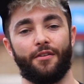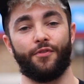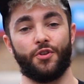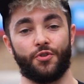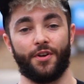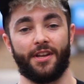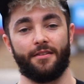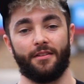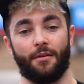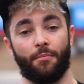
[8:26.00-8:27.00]
If you enjoyed
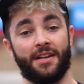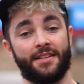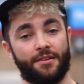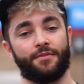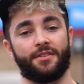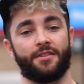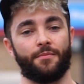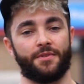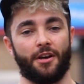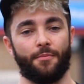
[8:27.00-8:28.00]
it, then please give us a
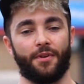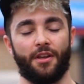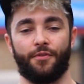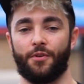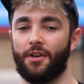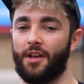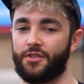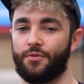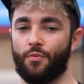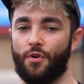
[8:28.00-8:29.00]
thumbs up. If you'd like
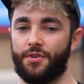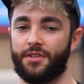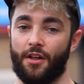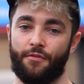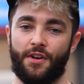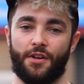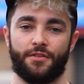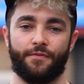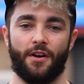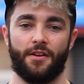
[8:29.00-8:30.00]
to watch other
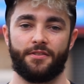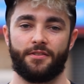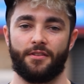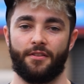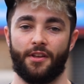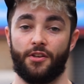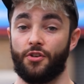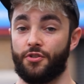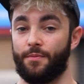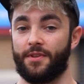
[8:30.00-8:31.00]
videos of ours that
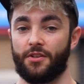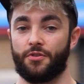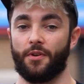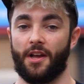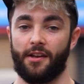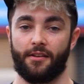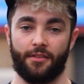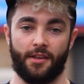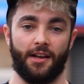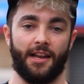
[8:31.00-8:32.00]
YouTube thinks you'll like,
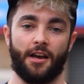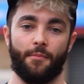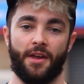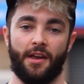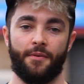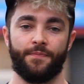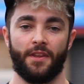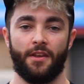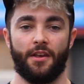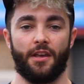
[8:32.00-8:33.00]
then click up here.
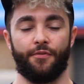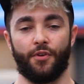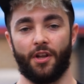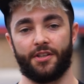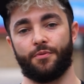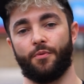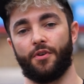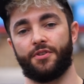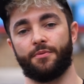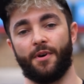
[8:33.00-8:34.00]
If you'd like to
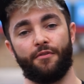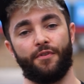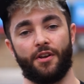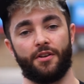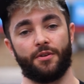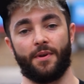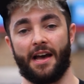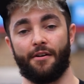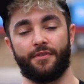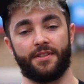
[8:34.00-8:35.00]
watch some other videos that we
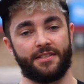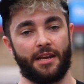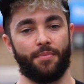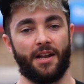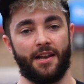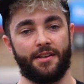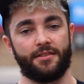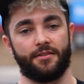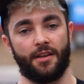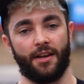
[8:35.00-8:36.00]
have in the same
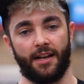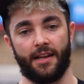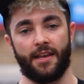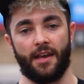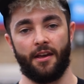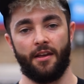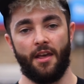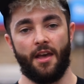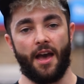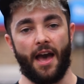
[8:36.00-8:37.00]
playlist, then click here.
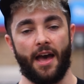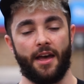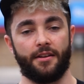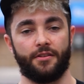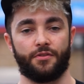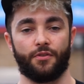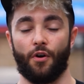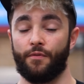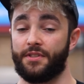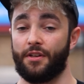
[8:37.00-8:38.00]
And
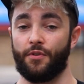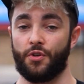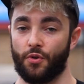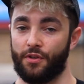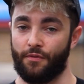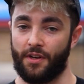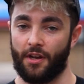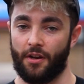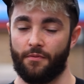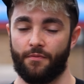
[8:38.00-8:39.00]
obviously if you enjoyed the
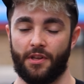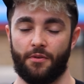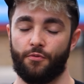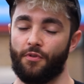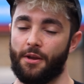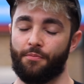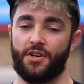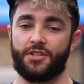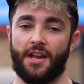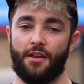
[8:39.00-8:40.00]
video, then we really
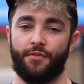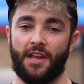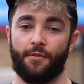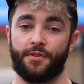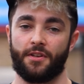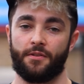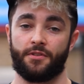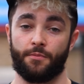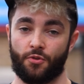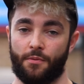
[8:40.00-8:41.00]
appreciate if you gave us a
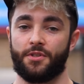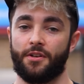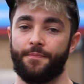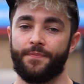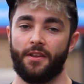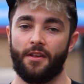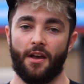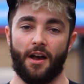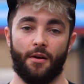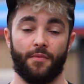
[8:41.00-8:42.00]
subscription.
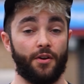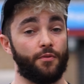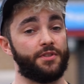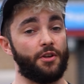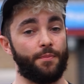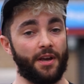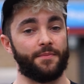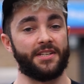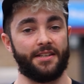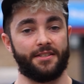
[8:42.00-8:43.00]
And then obviously you'll be
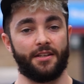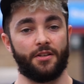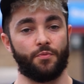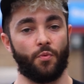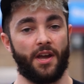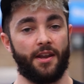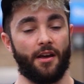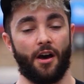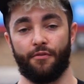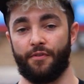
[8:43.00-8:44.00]
updated
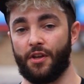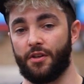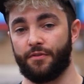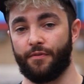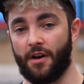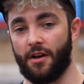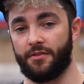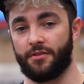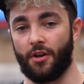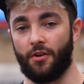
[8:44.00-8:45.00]
when other videos of
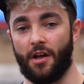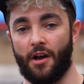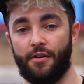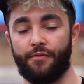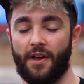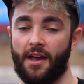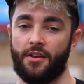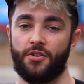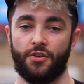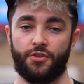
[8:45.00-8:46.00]
ours go live,
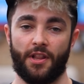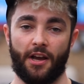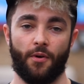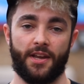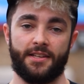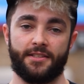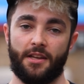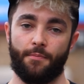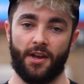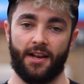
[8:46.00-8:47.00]
and you can do that quite
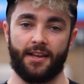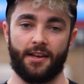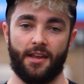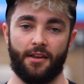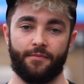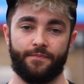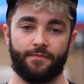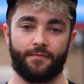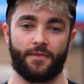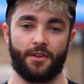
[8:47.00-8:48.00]
easily by clicking here.
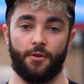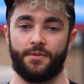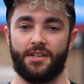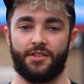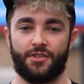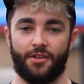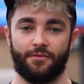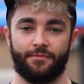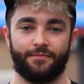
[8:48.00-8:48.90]
Hope to see you soon.